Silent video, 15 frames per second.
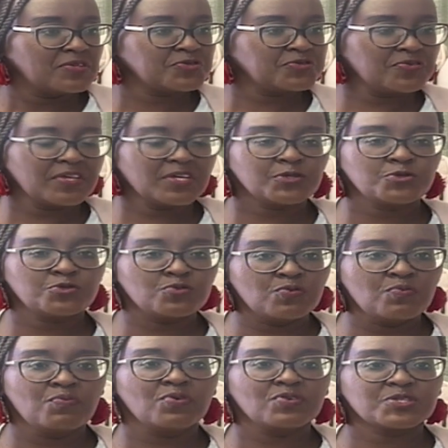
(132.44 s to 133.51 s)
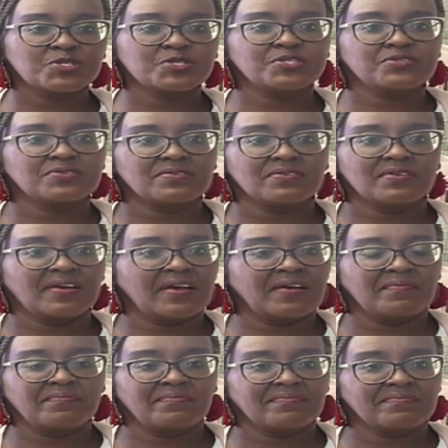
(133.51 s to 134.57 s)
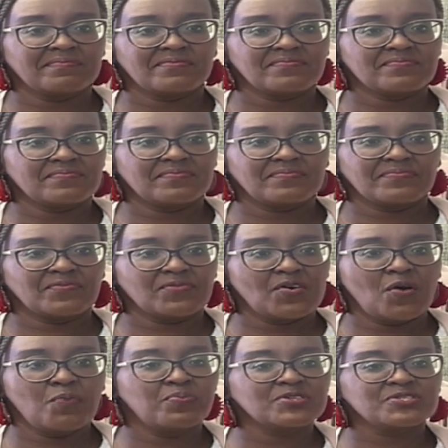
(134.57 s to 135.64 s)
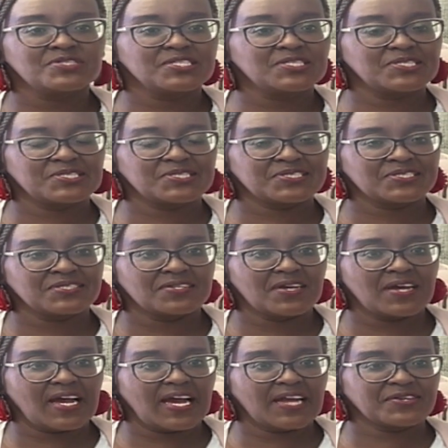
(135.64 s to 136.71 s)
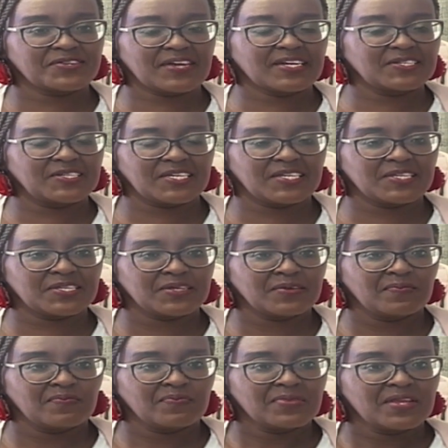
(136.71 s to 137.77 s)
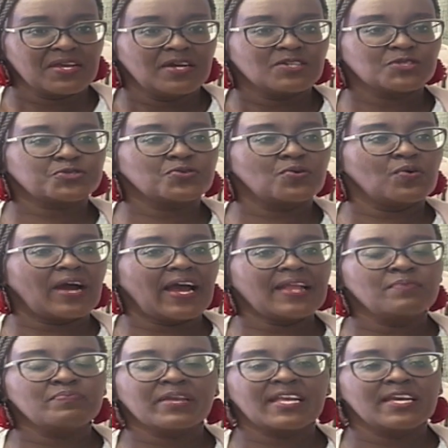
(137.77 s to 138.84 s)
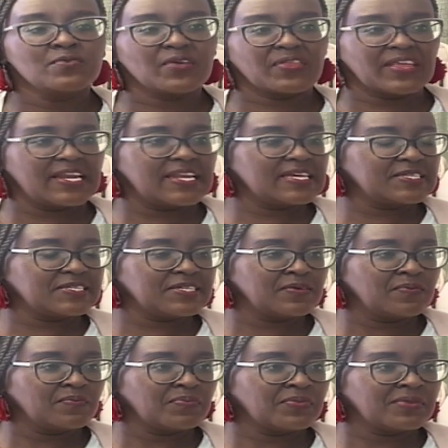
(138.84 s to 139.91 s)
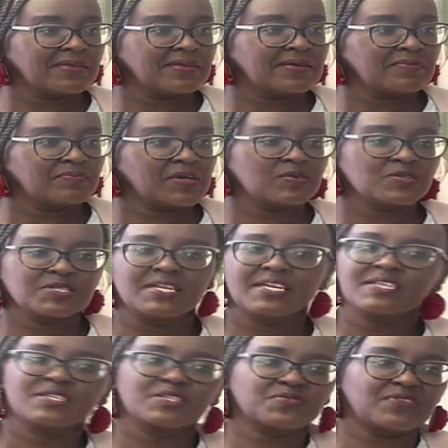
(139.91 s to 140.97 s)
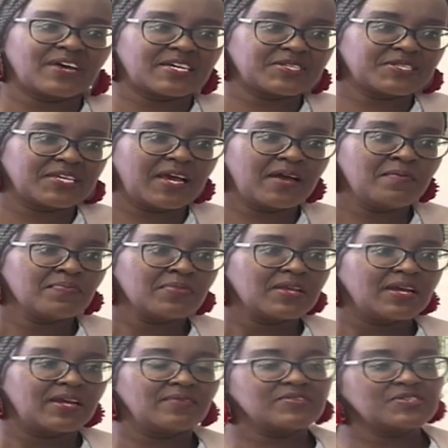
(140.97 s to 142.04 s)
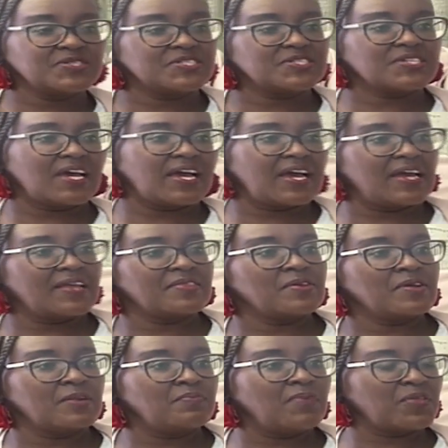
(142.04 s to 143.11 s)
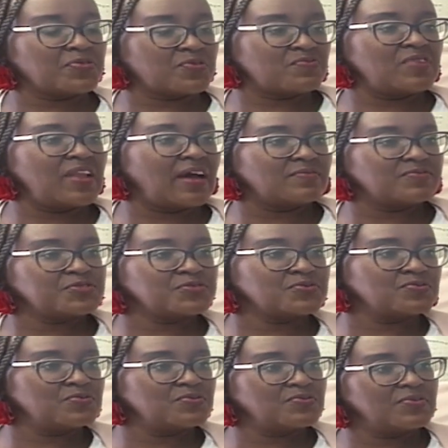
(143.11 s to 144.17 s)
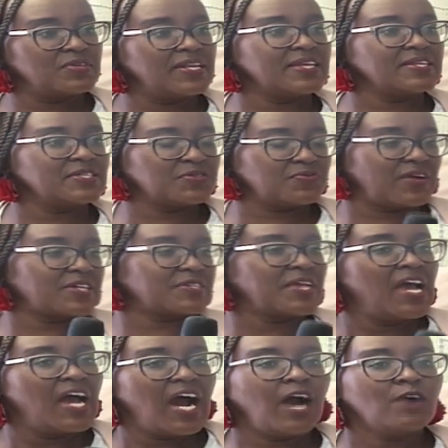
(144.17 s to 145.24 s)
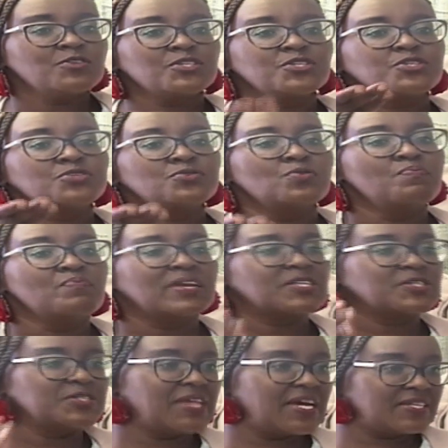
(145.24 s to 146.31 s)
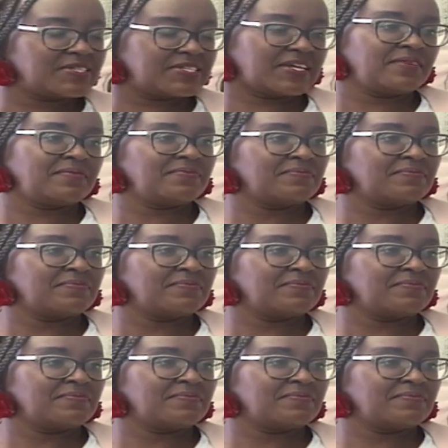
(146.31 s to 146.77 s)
So the two most opposites attracted. So I'll begin with the lady, because ladies first, yeah? And this okay. is the month of love. So ladies first. How did you meet Danteh?